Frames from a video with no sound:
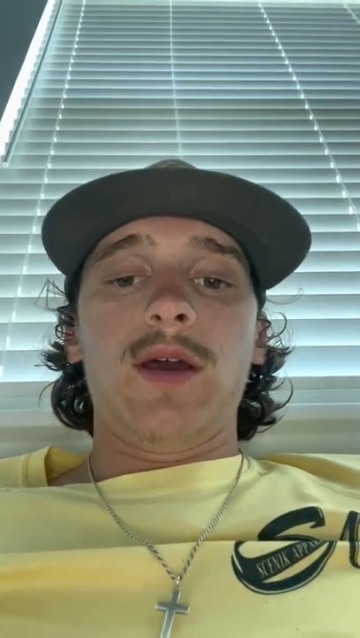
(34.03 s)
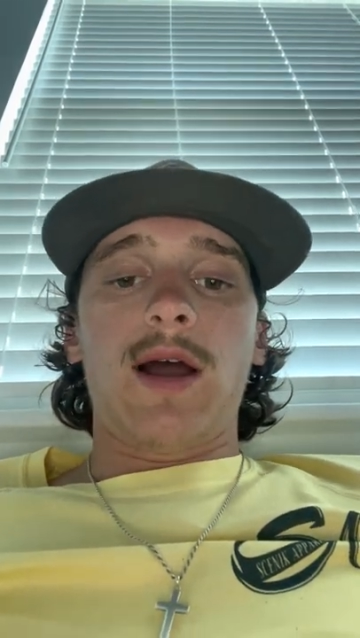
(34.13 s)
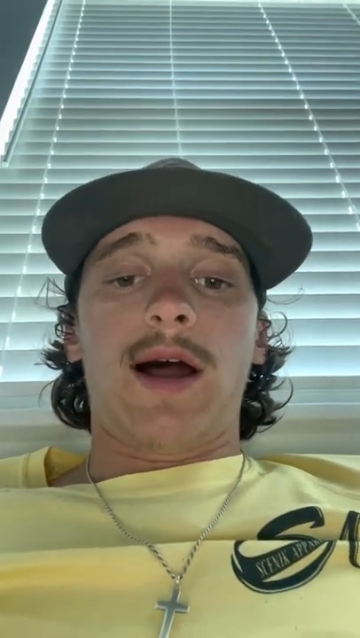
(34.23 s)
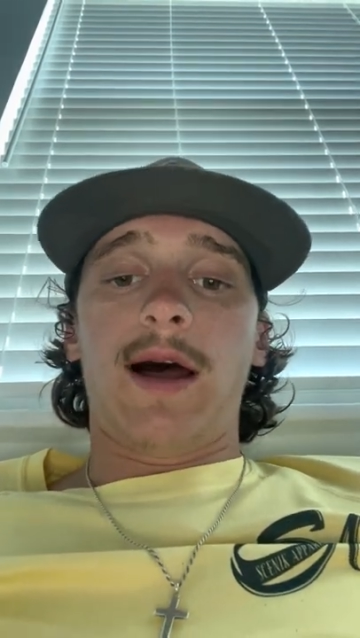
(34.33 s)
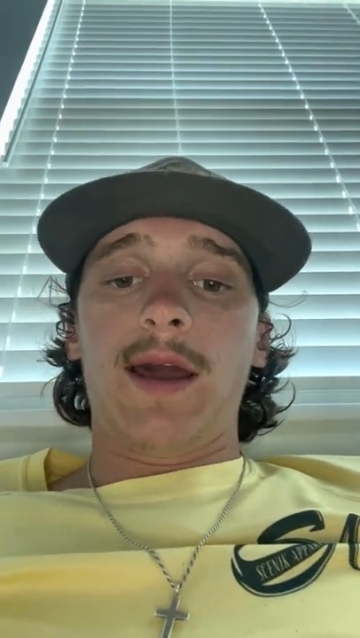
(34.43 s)

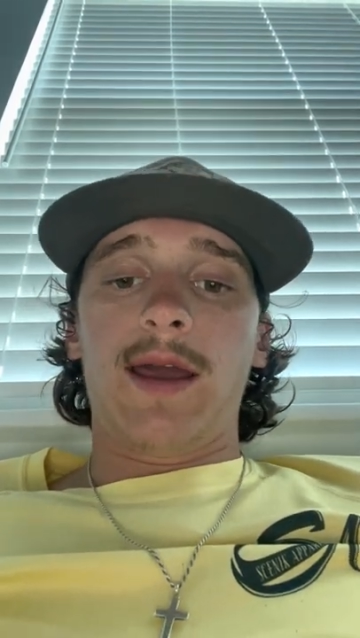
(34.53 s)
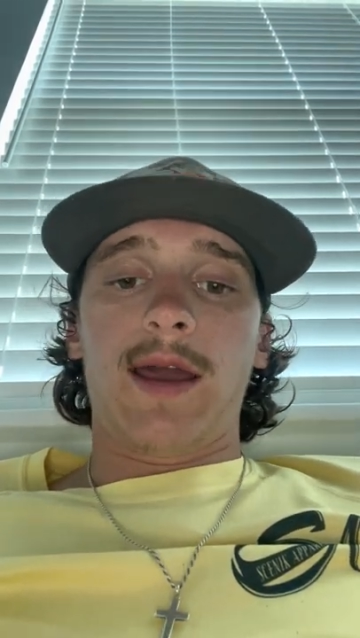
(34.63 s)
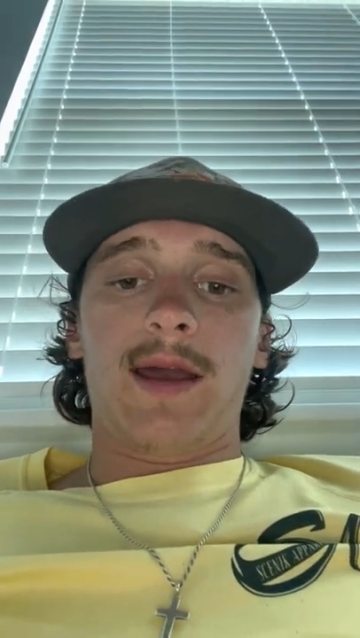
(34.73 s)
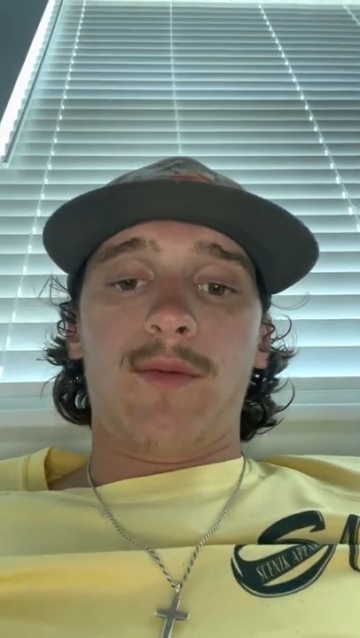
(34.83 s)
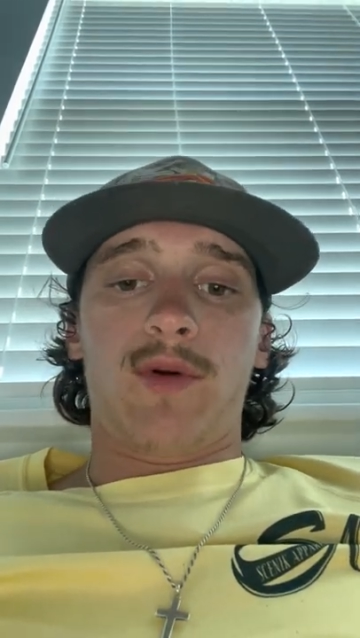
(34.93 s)
I
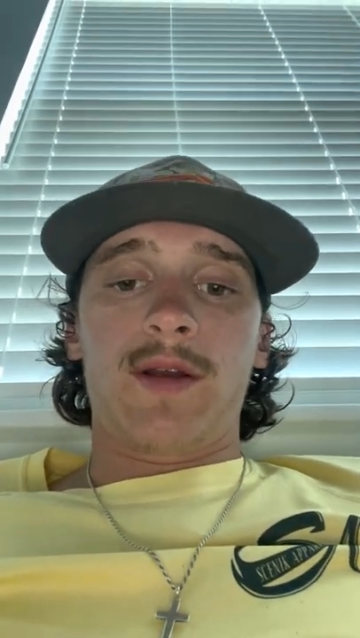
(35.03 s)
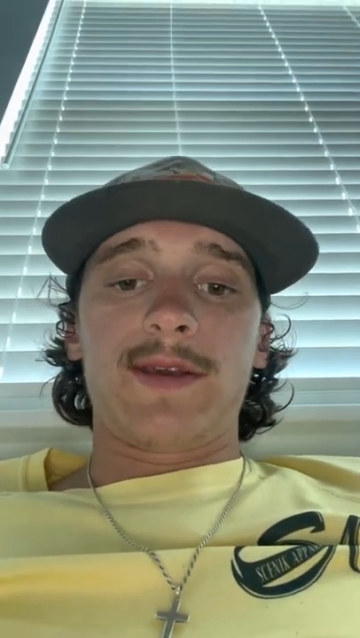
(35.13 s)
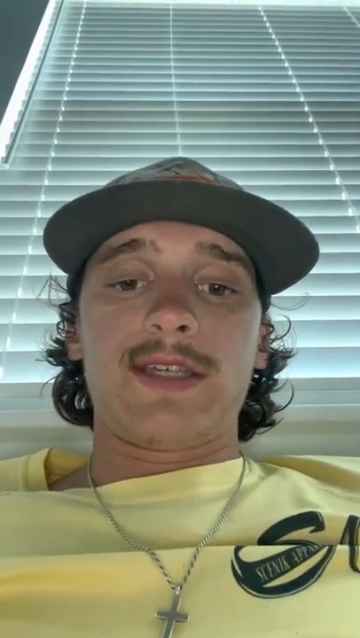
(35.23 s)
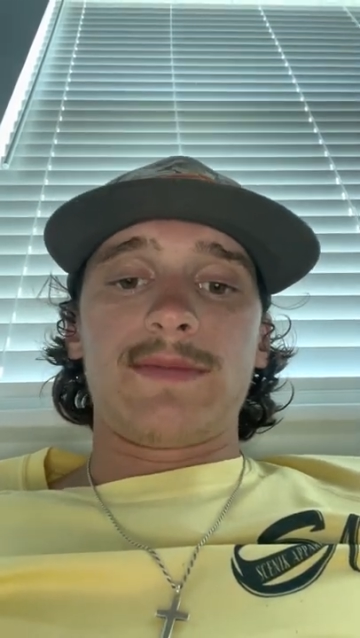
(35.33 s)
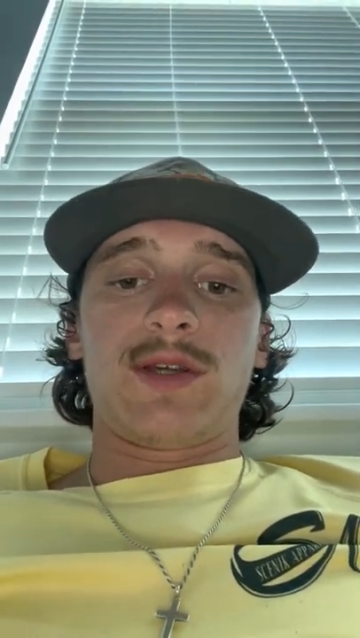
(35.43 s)
work on the
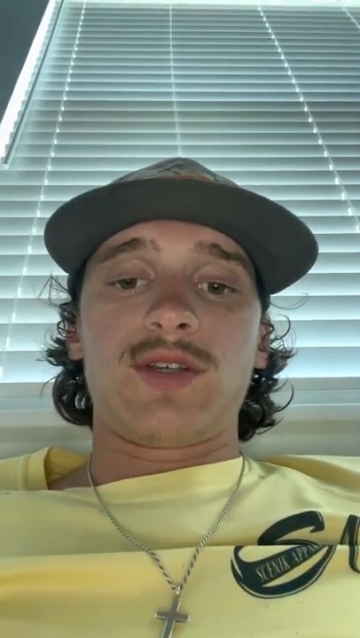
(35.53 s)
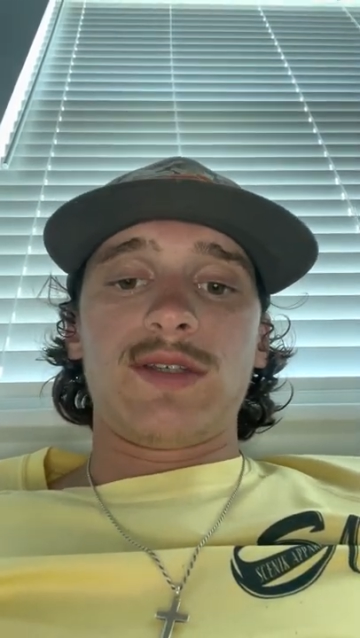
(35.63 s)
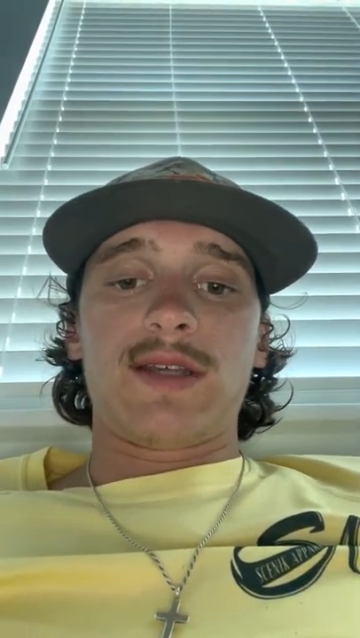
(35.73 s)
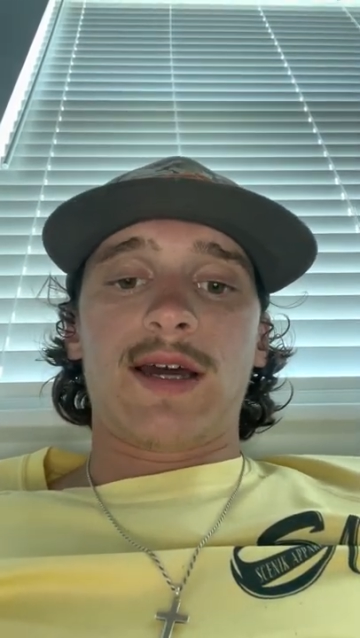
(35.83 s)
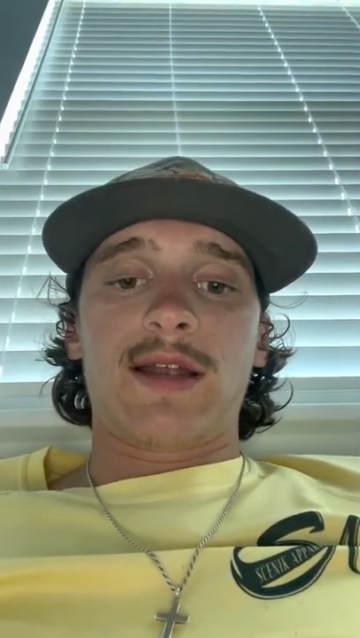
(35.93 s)
substation
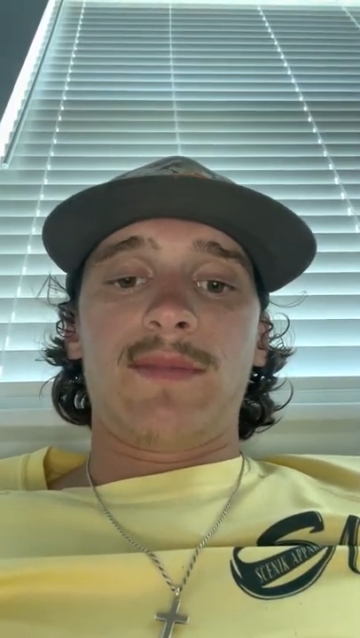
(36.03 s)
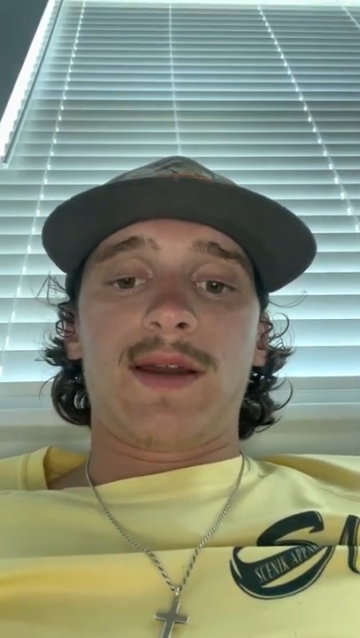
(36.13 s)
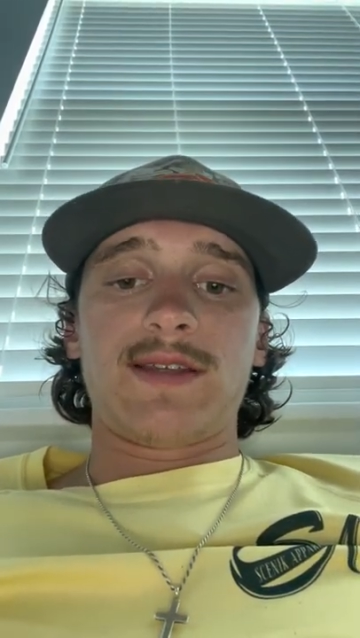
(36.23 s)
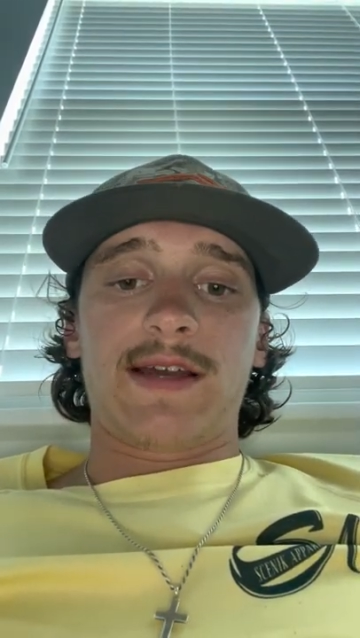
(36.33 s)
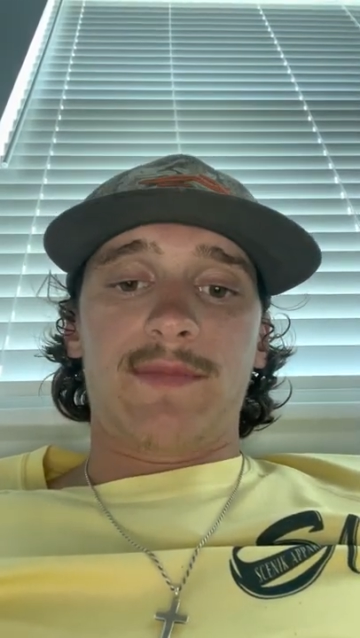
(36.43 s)
side
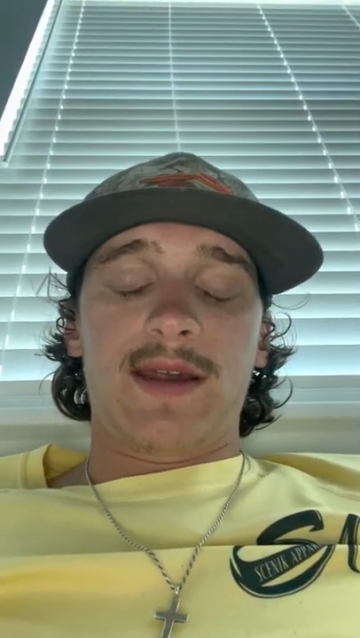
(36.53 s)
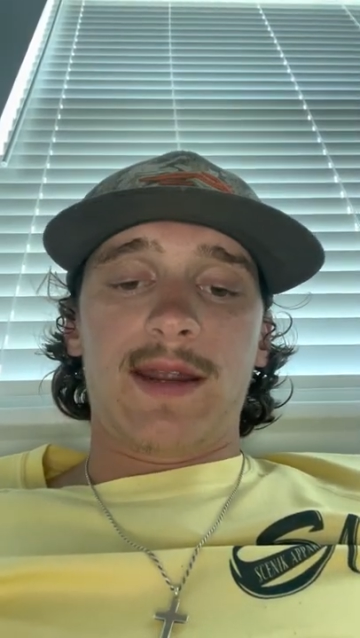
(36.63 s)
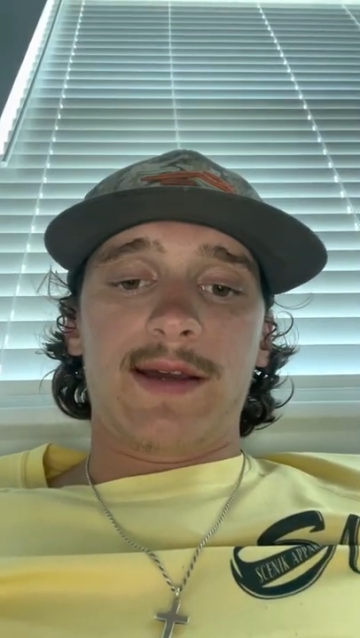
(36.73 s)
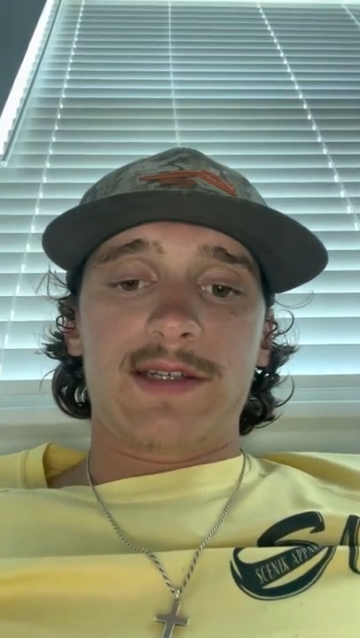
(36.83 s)
because I'm getting